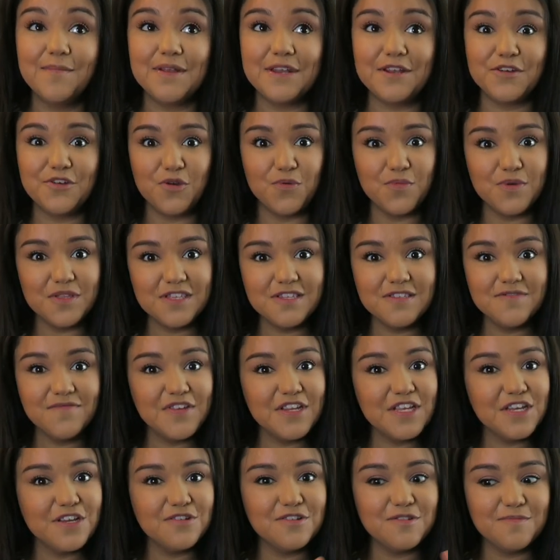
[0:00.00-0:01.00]
but I don't want this
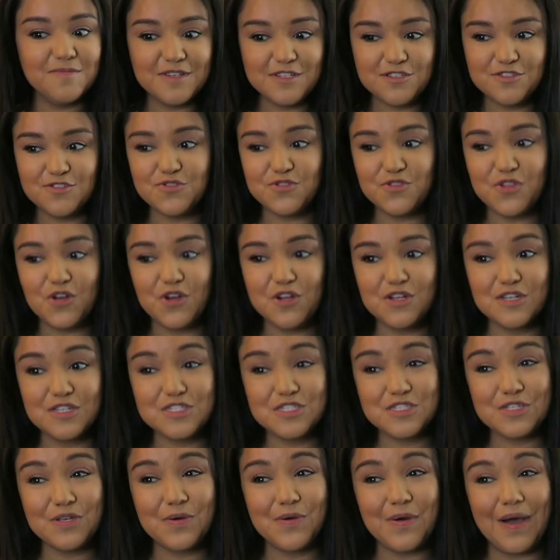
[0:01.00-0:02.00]
video to be too long,
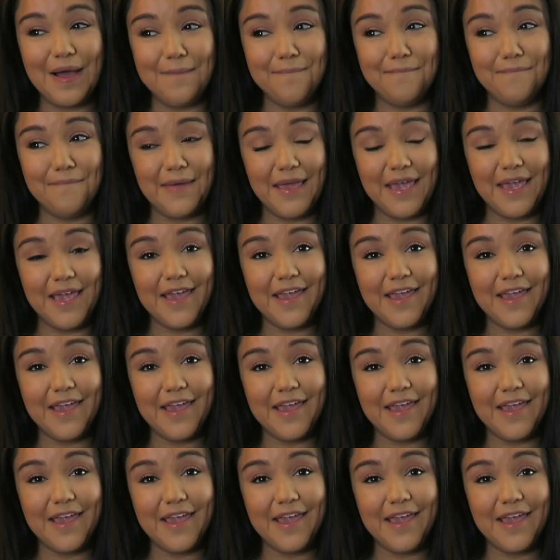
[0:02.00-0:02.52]
so I'm